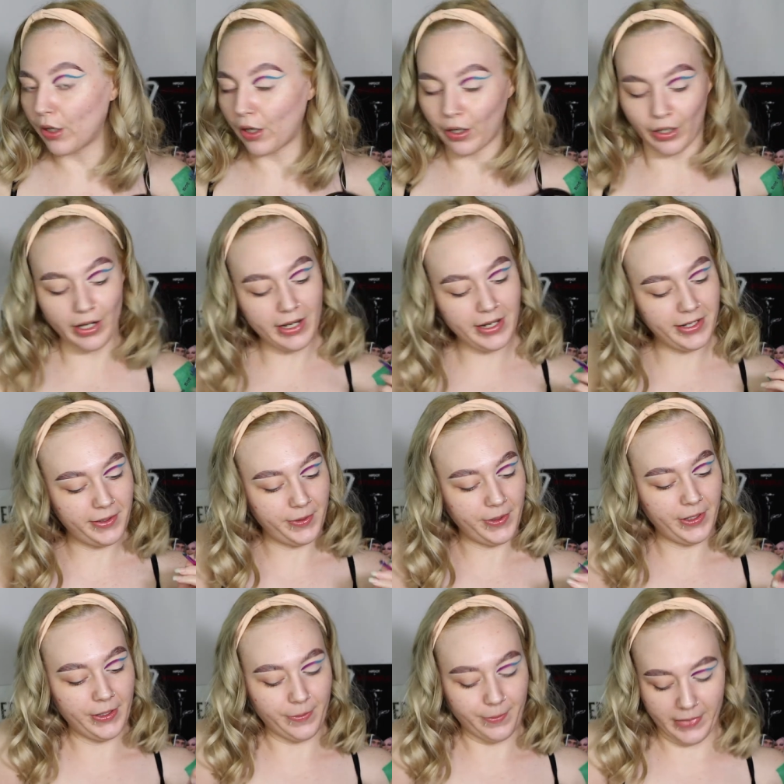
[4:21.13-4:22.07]
Alright,
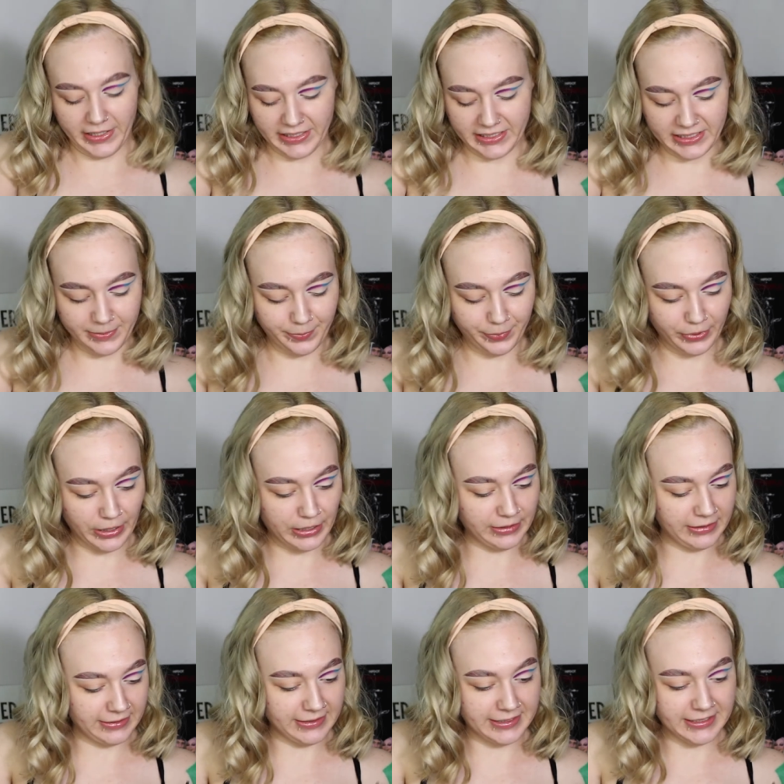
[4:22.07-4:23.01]
making some
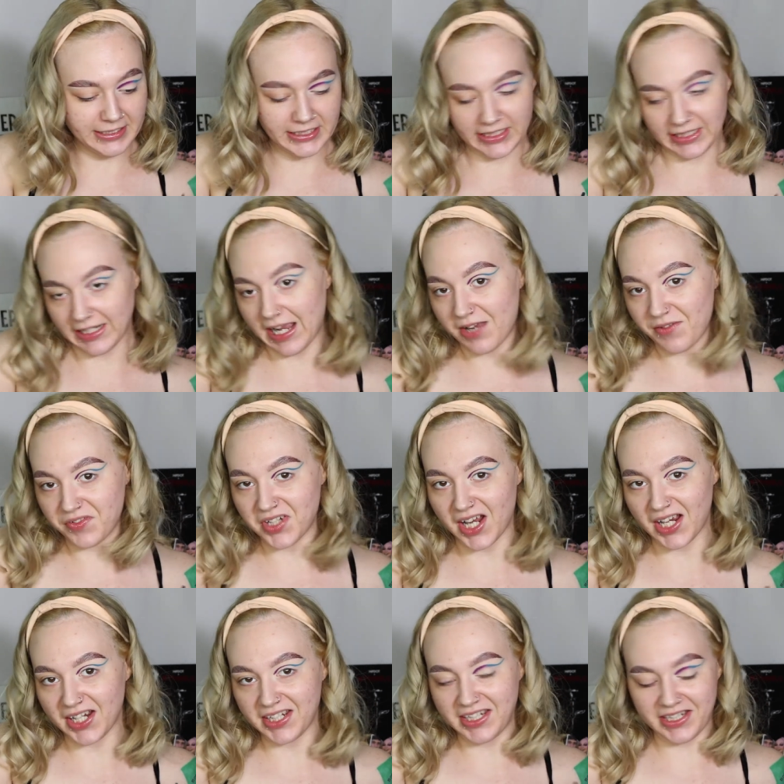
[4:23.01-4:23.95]
progress. I have an
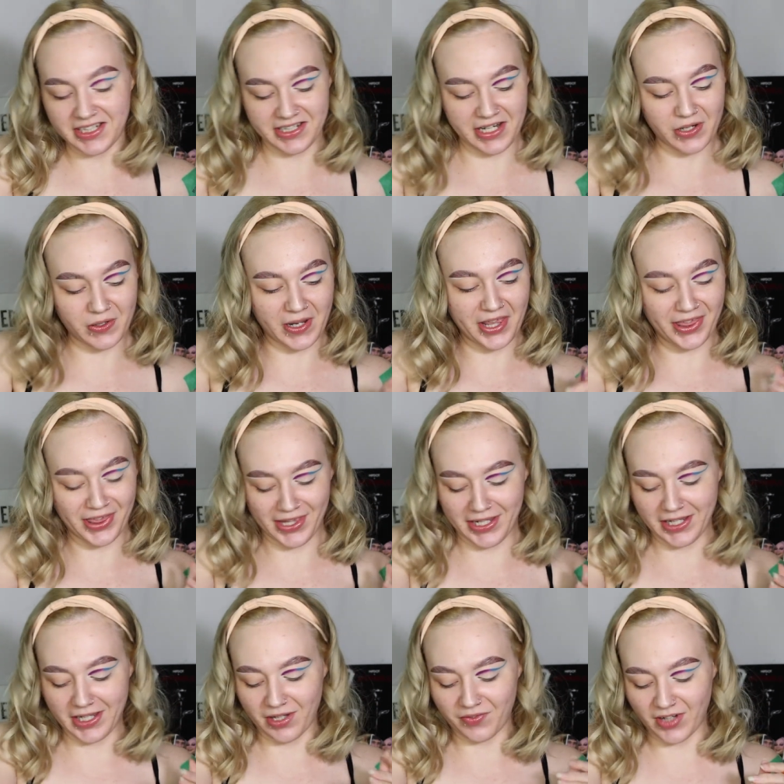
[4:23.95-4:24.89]
idea now, I
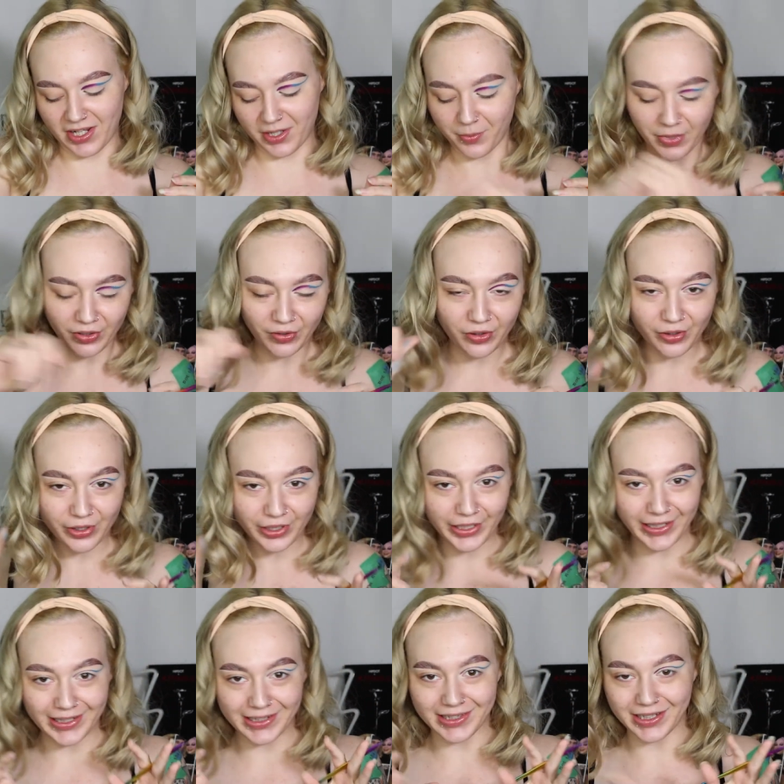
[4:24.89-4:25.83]
think. I've kind of been
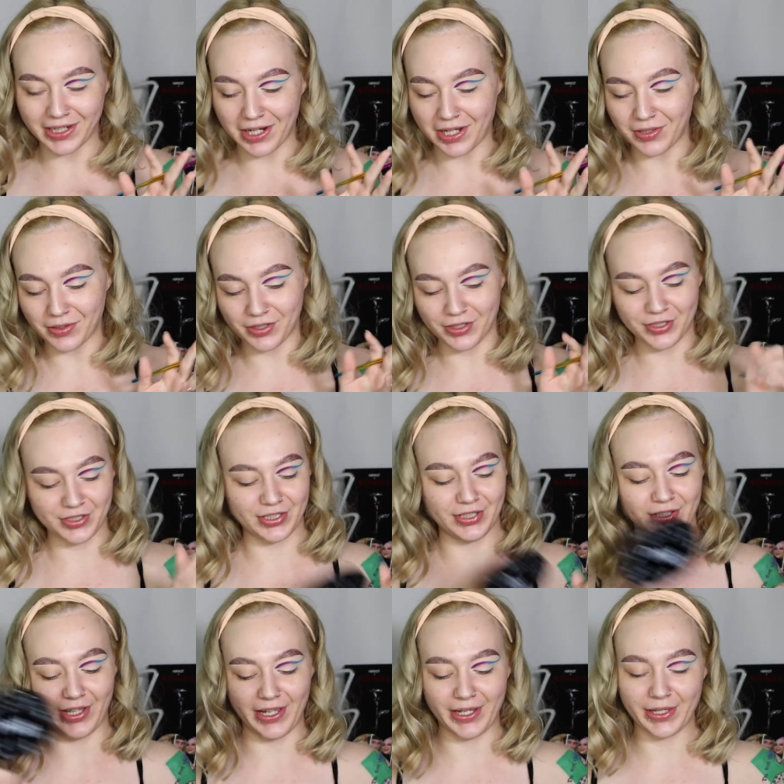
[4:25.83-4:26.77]
looking at the colors
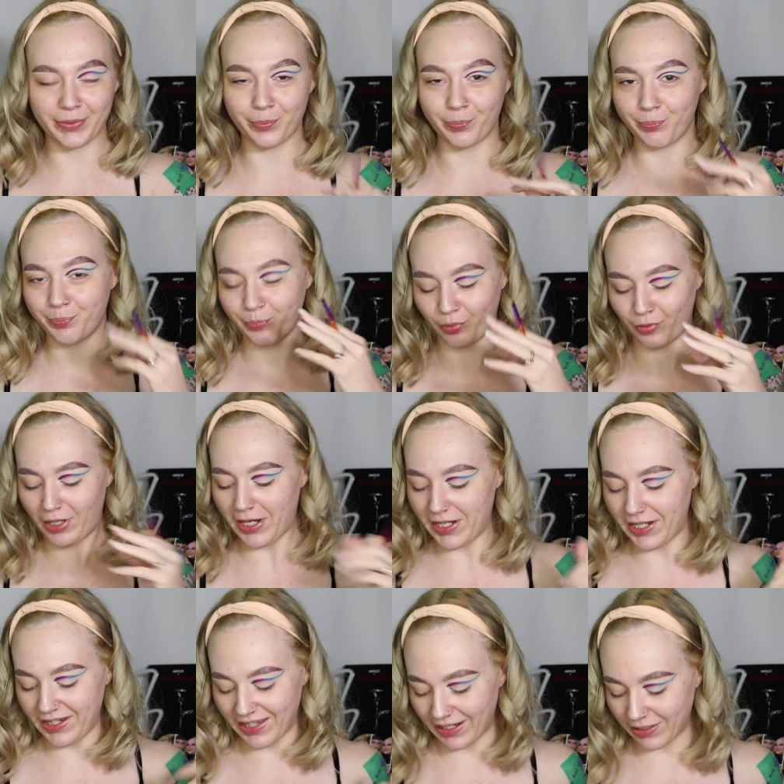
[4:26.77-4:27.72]
and like
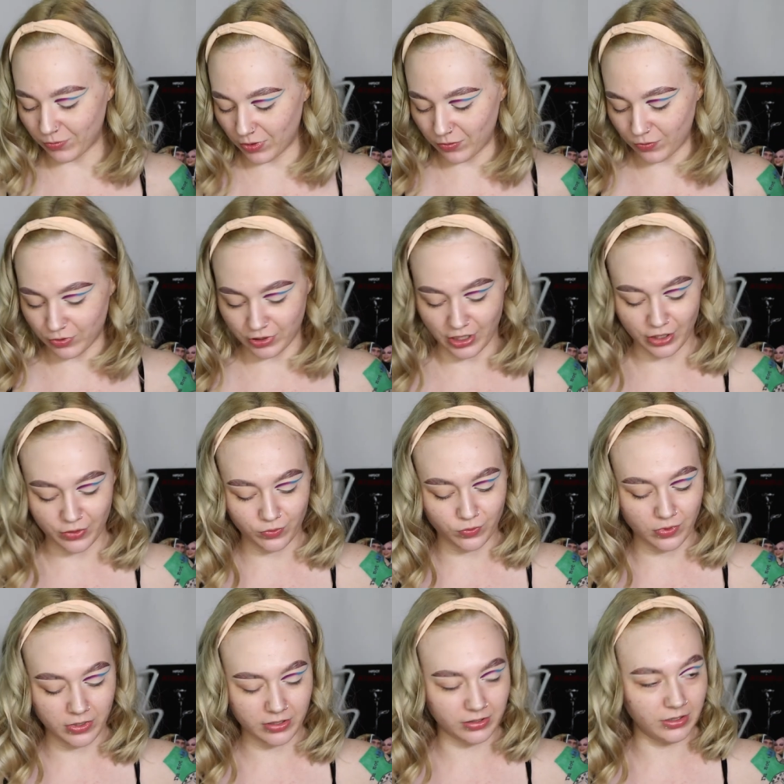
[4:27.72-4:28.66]
planning like what will go
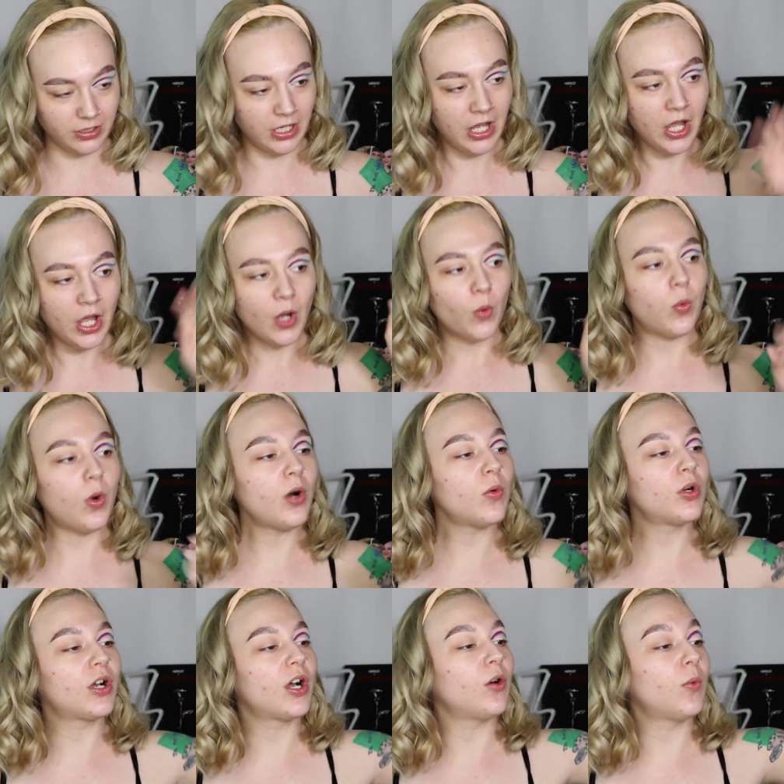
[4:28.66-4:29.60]
what what
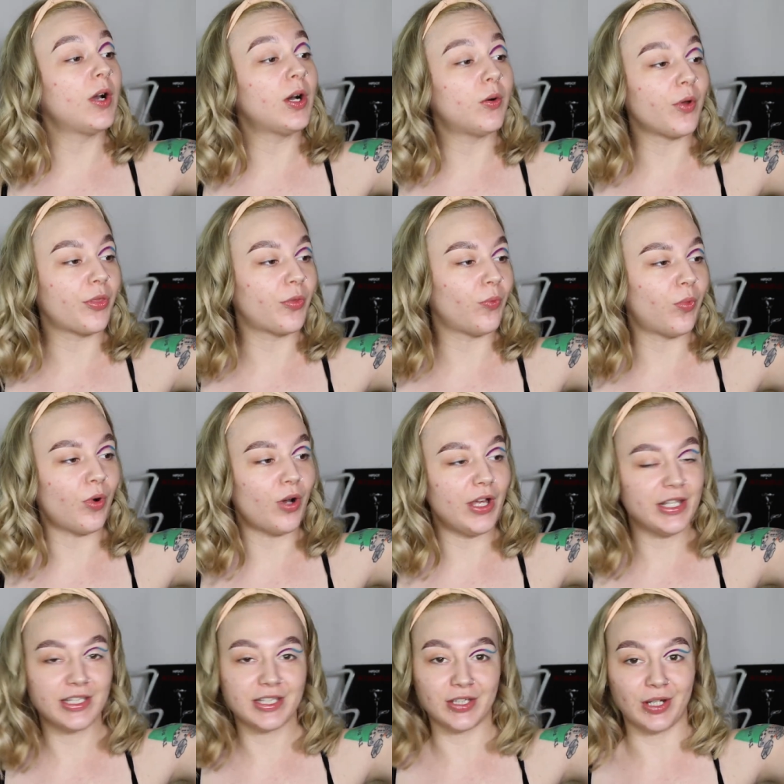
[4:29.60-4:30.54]
will go well with
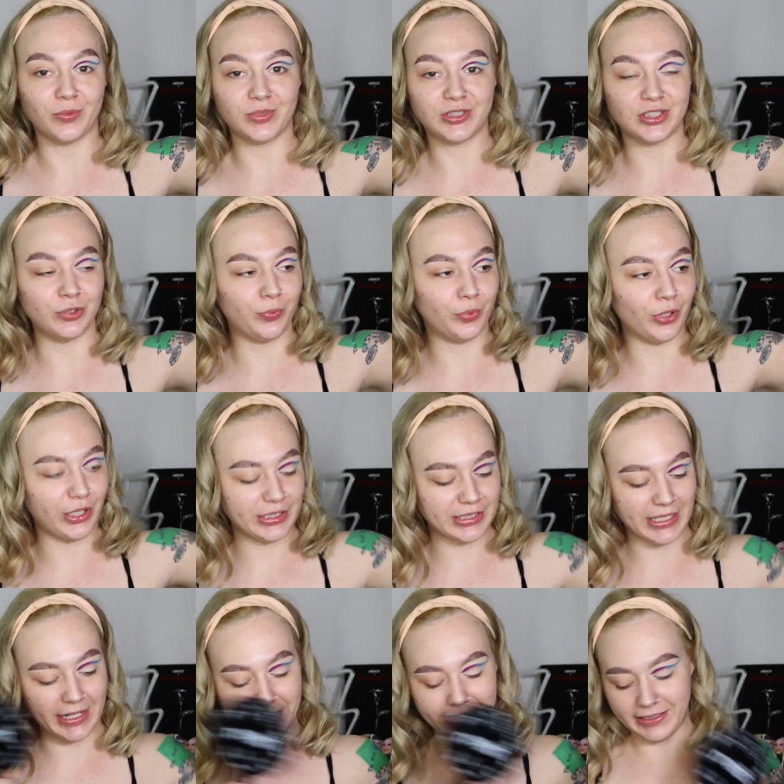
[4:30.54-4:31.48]
what, so I'm super
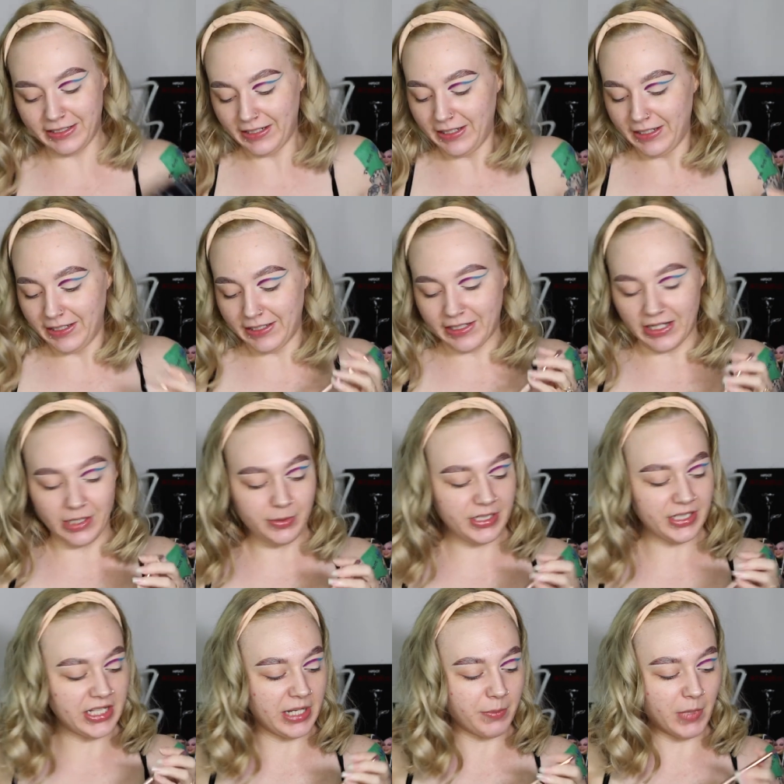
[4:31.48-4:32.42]
excited. Now I'm
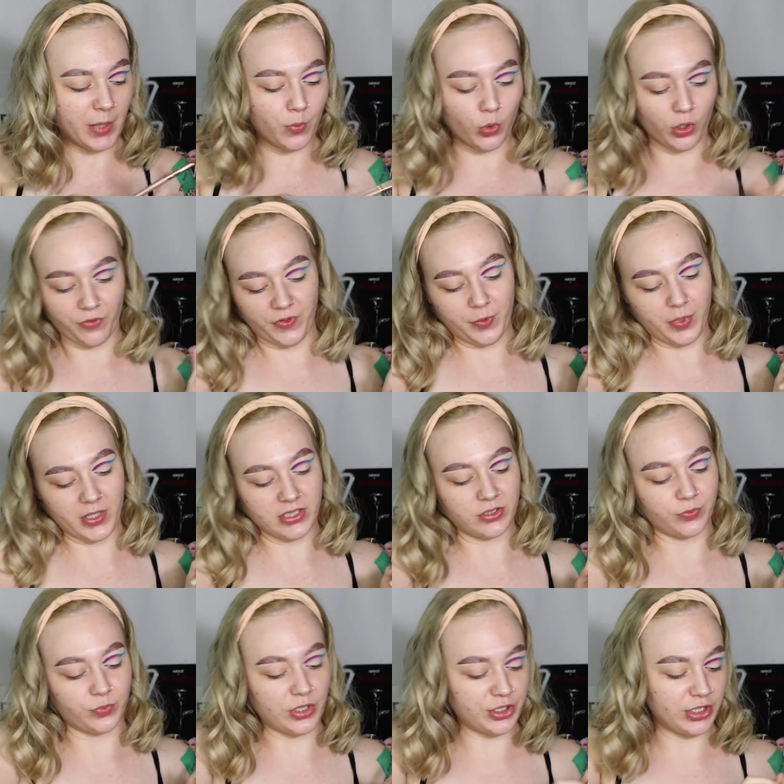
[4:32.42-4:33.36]
going to take my Morphe
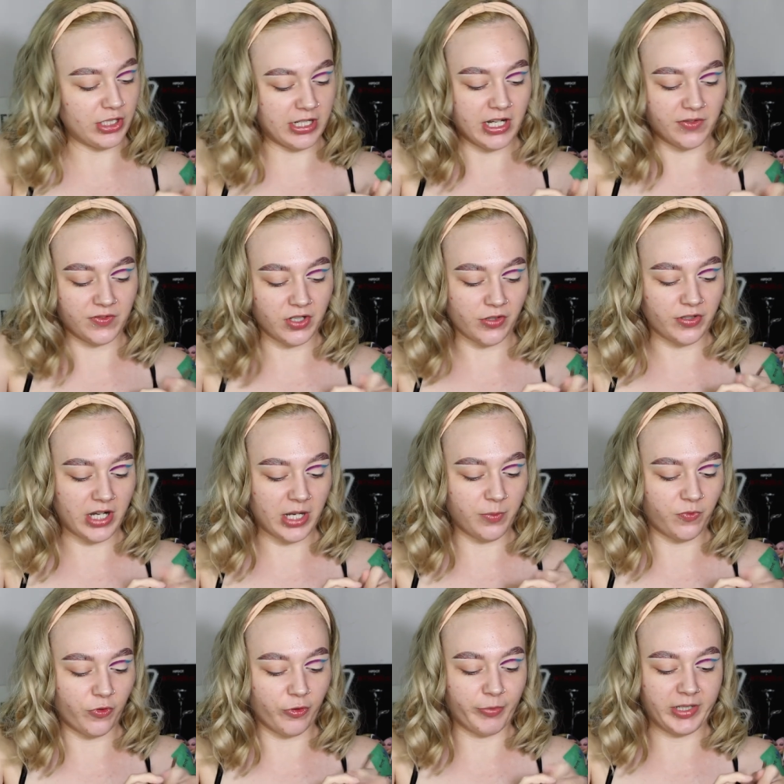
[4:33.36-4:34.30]
pencil brush that I never know the
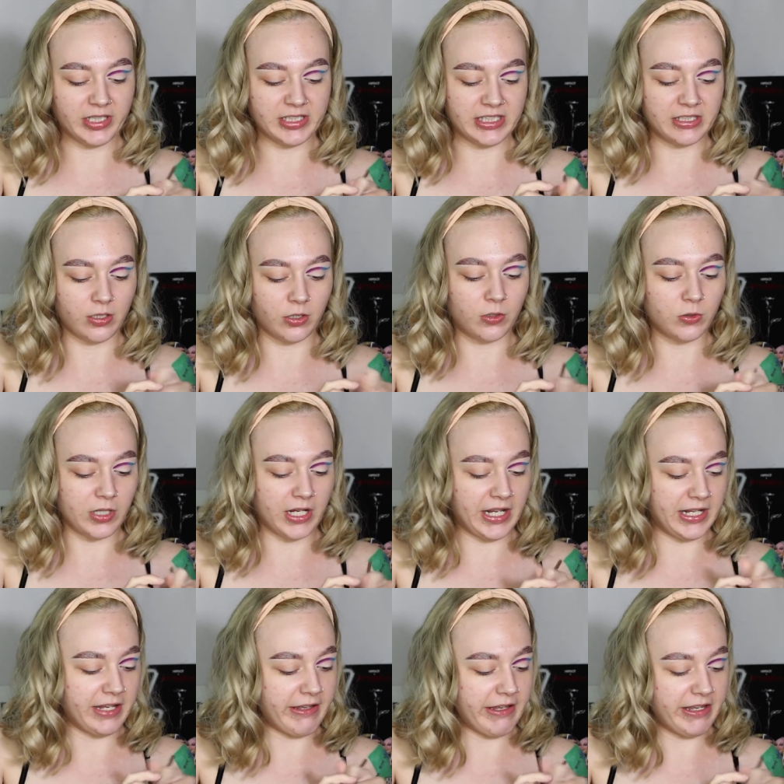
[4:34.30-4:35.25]
name for because it's old
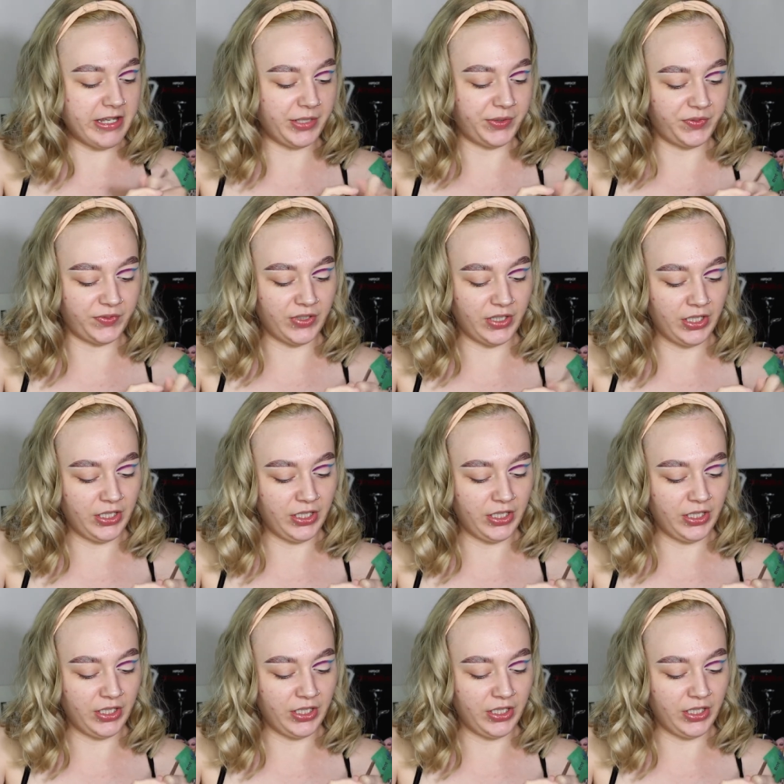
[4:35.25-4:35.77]
A F.